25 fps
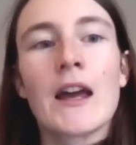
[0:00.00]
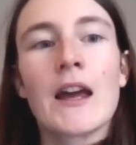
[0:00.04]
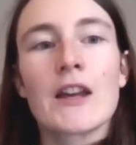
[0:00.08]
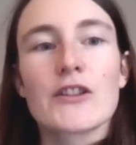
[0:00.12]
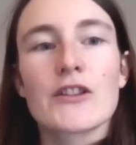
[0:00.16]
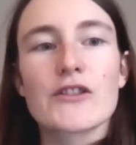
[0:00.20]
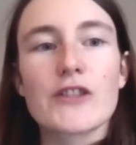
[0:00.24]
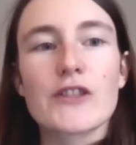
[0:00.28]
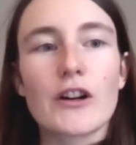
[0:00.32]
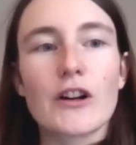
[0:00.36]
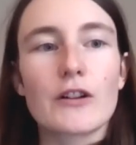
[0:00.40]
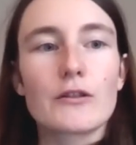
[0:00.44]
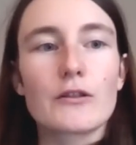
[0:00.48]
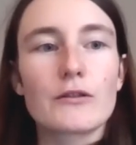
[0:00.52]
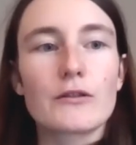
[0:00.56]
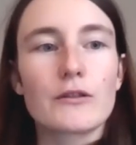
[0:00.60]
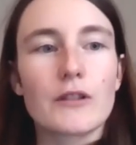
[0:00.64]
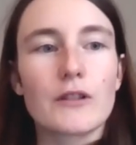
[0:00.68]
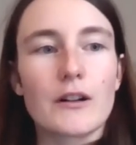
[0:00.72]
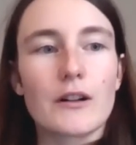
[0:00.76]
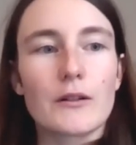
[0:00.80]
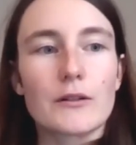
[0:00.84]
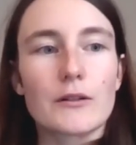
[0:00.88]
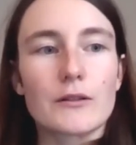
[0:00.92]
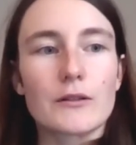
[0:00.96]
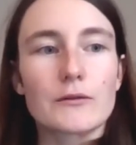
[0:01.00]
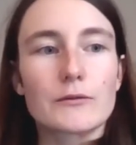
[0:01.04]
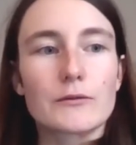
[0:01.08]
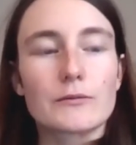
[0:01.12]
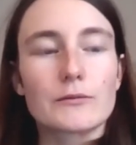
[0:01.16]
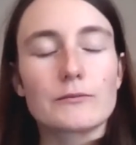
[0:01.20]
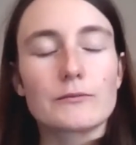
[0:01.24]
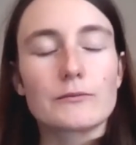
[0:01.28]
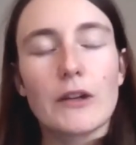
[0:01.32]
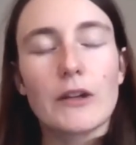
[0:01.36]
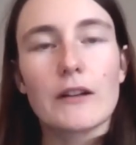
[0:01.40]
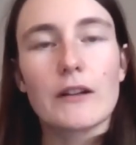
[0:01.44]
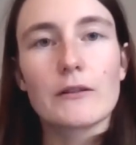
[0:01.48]
So
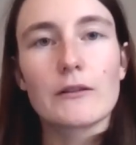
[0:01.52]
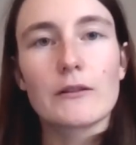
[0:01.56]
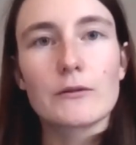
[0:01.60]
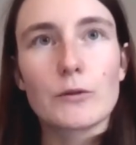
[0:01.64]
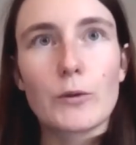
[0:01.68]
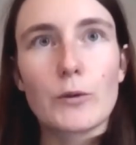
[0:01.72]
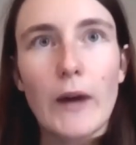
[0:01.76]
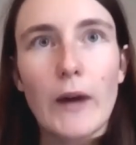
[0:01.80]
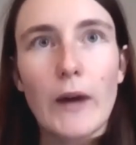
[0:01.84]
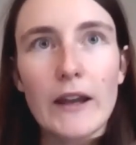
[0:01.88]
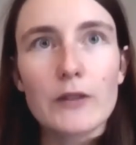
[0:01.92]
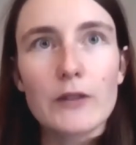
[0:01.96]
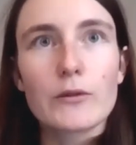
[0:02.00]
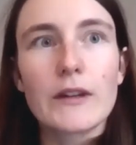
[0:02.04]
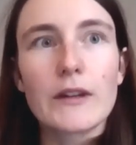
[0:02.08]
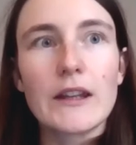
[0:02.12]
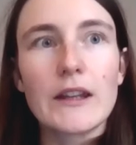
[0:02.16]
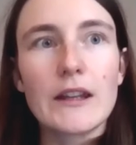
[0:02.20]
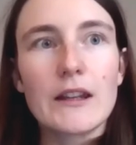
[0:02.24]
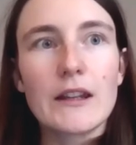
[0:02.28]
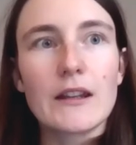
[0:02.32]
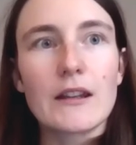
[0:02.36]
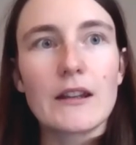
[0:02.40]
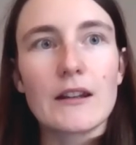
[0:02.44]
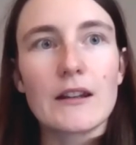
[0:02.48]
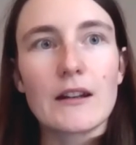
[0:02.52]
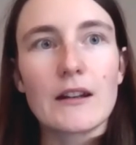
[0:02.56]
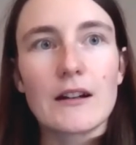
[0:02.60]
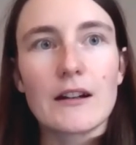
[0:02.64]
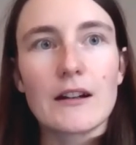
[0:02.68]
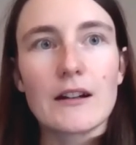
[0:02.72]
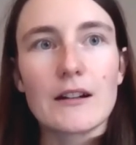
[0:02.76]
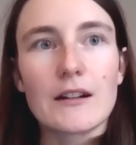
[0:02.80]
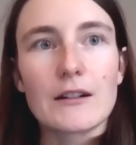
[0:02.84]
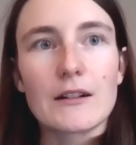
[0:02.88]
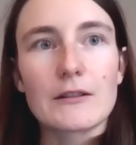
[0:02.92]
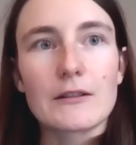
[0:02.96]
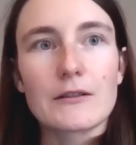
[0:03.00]
uh, when we
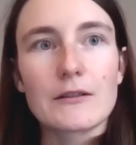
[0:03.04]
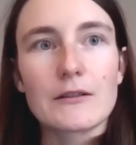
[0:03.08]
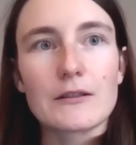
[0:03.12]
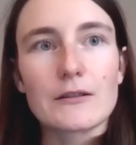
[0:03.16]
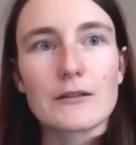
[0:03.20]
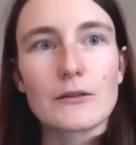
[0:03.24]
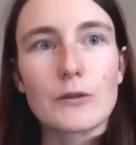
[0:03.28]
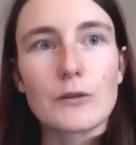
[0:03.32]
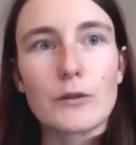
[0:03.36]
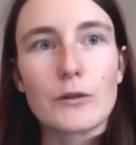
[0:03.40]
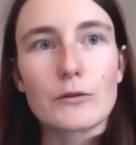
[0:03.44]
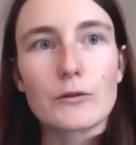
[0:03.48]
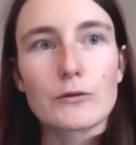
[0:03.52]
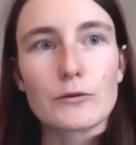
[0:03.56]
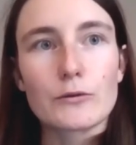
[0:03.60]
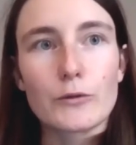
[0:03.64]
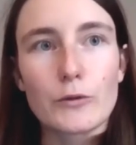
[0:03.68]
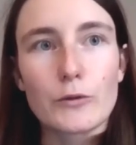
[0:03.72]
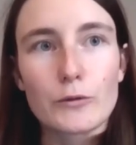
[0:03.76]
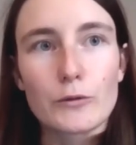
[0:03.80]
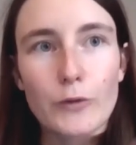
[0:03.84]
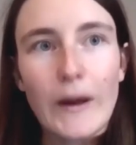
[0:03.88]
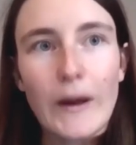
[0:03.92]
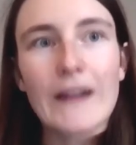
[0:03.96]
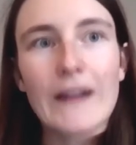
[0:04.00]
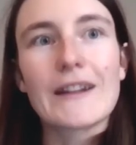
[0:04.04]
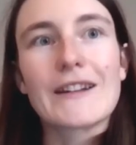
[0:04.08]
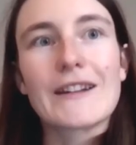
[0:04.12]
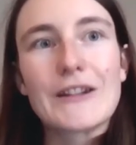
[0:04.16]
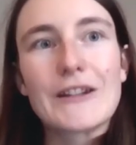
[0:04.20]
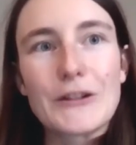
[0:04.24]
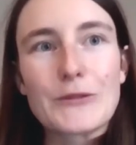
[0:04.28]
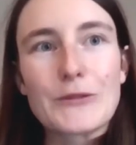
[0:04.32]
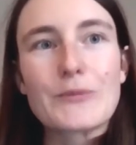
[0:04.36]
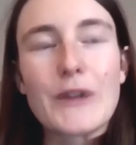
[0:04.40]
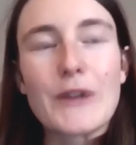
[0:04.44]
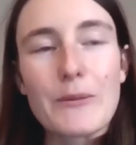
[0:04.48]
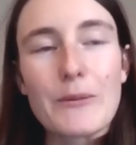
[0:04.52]
uh, when
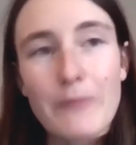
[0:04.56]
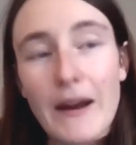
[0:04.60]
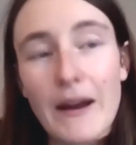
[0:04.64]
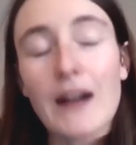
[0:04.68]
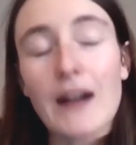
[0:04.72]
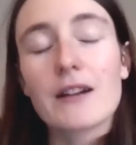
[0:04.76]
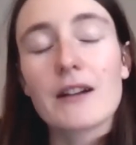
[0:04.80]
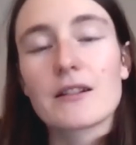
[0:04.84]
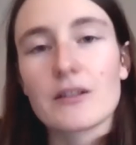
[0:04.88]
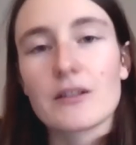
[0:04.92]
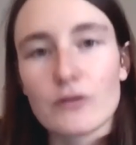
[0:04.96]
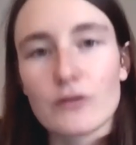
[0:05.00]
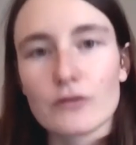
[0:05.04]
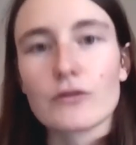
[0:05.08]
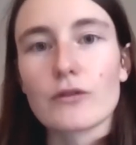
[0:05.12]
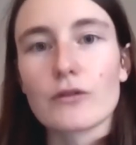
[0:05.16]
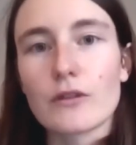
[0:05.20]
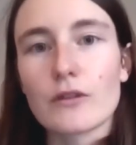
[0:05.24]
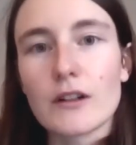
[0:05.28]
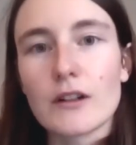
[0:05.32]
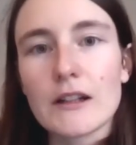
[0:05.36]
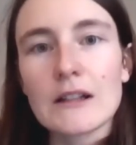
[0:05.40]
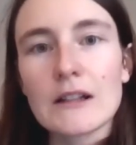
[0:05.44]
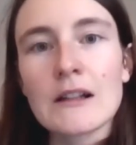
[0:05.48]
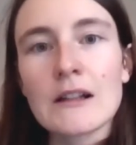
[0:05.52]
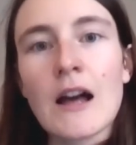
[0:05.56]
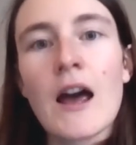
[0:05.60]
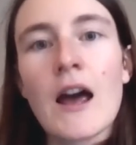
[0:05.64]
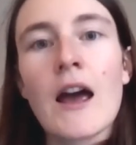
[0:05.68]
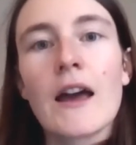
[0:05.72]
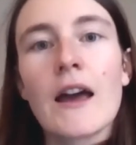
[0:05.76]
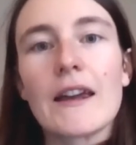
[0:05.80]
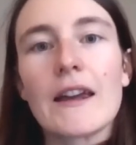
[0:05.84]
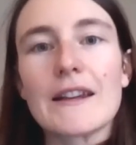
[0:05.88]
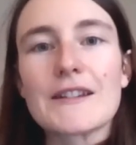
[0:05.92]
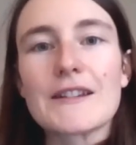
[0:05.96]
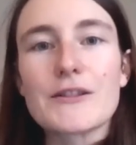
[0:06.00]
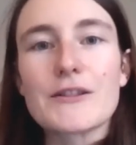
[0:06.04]
you prepare the tutorial,
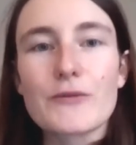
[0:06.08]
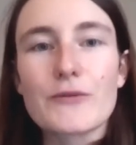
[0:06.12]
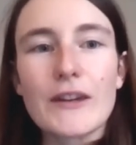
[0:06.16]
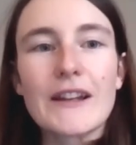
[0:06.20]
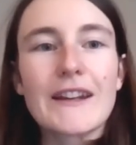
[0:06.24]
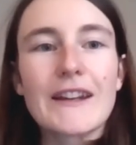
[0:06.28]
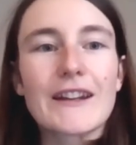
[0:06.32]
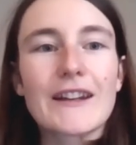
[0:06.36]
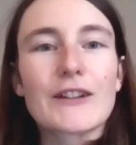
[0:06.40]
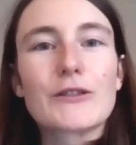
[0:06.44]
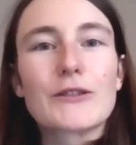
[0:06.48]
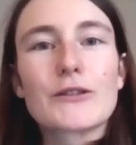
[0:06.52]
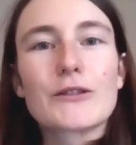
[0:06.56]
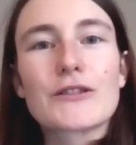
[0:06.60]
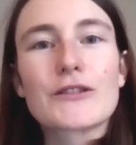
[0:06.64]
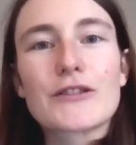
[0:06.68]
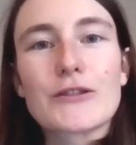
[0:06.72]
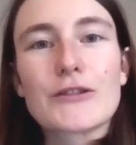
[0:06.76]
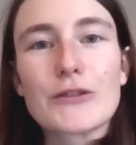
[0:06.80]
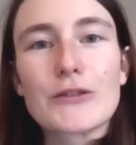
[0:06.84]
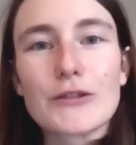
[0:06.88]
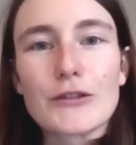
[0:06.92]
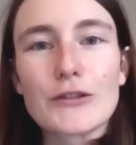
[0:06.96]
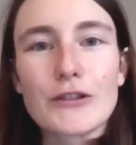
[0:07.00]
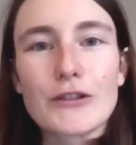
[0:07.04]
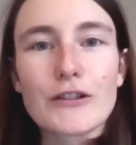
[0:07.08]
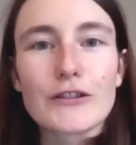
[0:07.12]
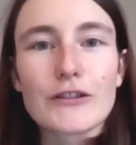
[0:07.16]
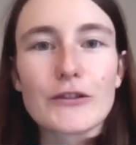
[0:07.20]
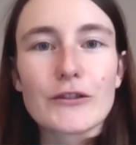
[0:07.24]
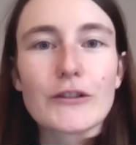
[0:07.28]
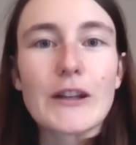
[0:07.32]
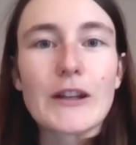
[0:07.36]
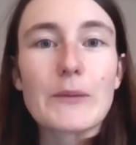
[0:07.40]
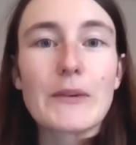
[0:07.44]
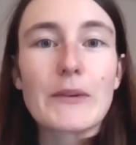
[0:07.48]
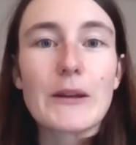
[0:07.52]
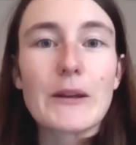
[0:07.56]
it's really good to, to
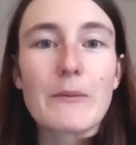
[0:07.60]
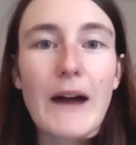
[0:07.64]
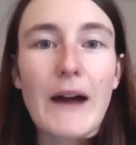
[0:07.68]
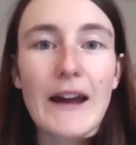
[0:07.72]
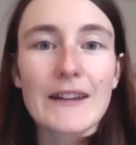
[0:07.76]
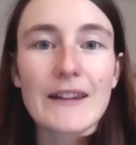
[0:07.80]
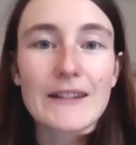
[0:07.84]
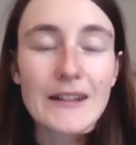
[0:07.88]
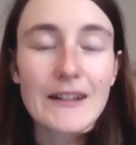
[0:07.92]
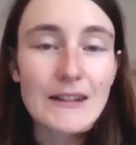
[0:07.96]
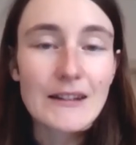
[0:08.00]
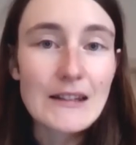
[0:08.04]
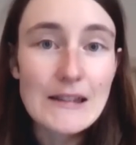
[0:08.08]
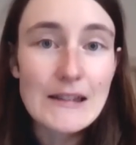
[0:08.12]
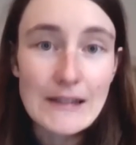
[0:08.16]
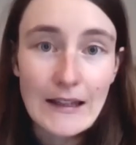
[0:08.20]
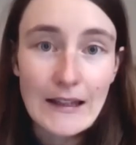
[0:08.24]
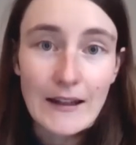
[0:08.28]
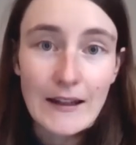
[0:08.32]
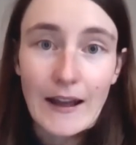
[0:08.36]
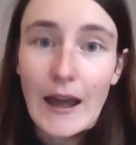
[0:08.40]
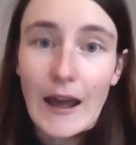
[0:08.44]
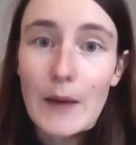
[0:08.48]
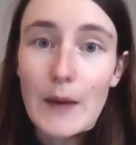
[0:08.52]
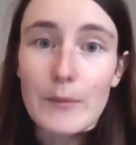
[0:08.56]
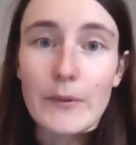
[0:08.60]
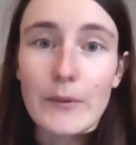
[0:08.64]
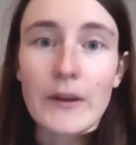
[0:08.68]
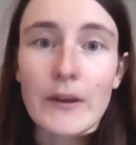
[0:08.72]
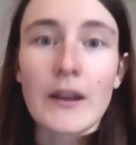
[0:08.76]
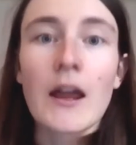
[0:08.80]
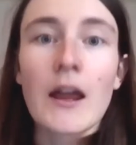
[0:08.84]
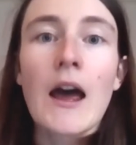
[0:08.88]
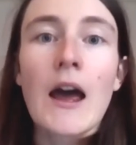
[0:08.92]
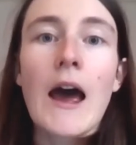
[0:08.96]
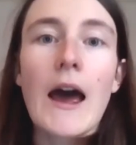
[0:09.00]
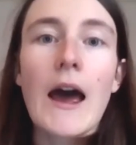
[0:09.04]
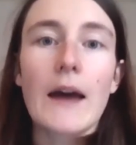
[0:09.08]
keep in mind that this can happen
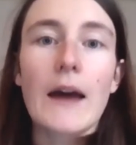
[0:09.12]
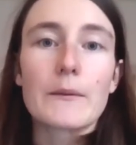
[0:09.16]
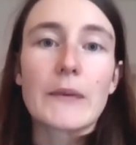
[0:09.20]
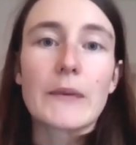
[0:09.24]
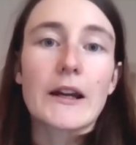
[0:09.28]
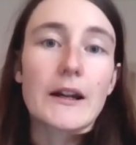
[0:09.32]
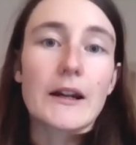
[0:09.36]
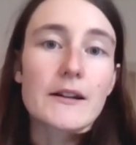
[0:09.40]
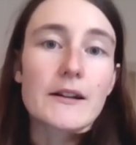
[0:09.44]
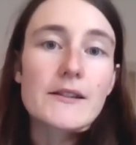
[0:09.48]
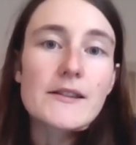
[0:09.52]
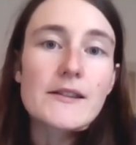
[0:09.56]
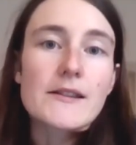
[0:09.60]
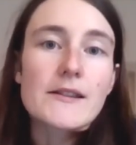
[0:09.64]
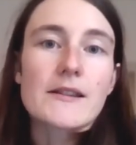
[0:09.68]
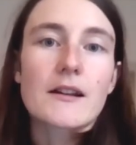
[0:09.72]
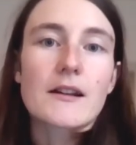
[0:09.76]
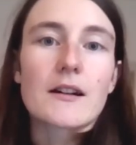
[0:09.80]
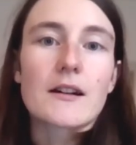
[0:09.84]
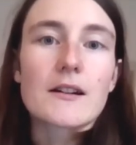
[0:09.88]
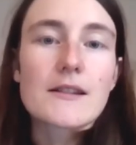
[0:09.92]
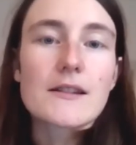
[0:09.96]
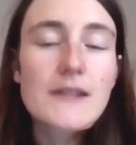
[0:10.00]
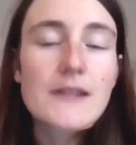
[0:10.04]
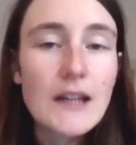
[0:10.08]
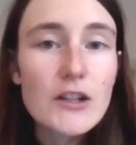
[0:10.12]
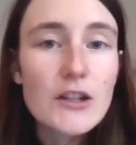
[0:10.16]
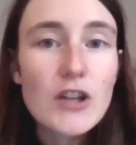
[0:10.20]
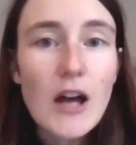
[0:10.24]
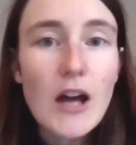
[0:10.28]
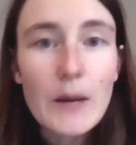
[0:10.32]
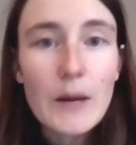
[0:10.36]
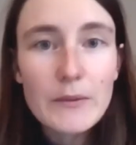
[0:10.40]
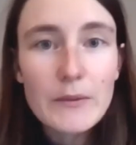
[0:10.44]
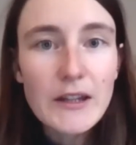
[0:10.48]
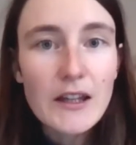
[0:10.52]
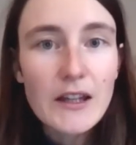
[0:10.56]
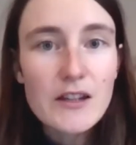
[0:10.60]
because uh, such
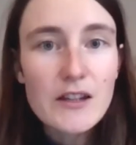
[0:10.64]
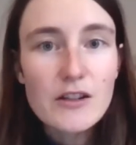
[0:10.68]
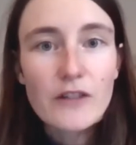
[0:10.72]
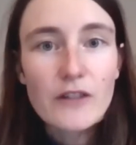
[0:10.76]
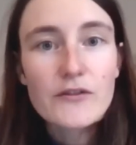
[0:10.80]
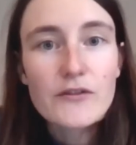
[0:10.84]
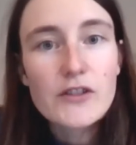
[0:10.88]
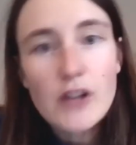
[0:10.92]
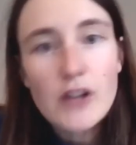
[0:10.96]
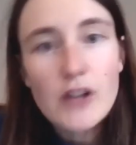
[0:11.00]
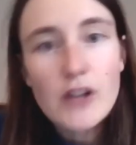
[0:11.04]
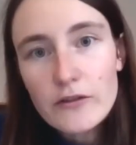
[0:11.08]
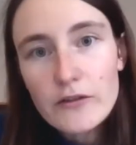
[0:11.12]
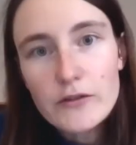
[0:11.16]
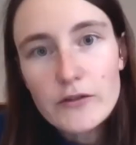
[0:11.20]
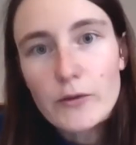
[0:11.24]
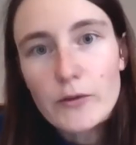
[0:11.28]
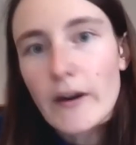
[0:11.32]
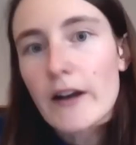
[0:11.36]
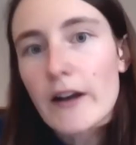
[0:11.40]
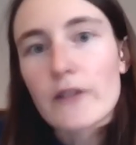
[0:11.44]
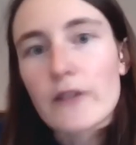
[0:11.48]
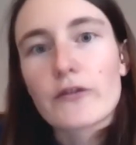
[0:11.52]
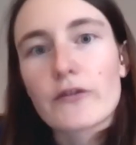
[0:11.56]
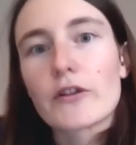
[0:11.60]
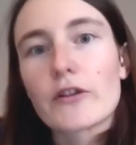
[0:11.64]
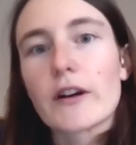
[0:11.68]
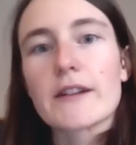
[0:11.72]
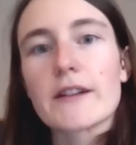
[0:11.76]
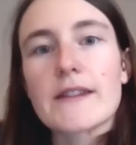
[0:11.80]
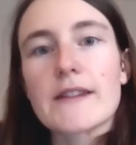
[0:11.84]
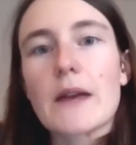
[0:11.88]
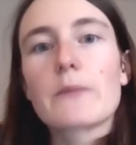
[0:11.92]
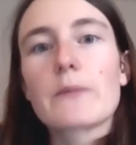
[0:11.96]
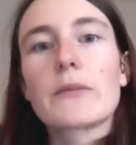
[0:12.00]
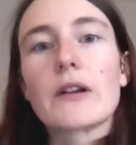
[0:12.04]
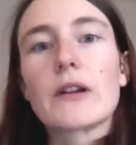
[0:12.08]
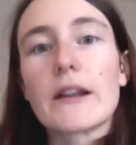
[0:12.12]
updates of software, for
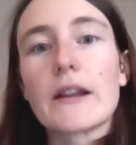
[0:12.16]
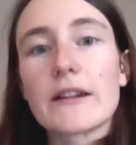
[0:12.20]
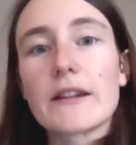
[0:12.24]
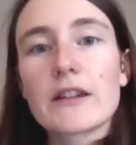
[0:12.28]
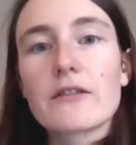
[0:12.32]
example, and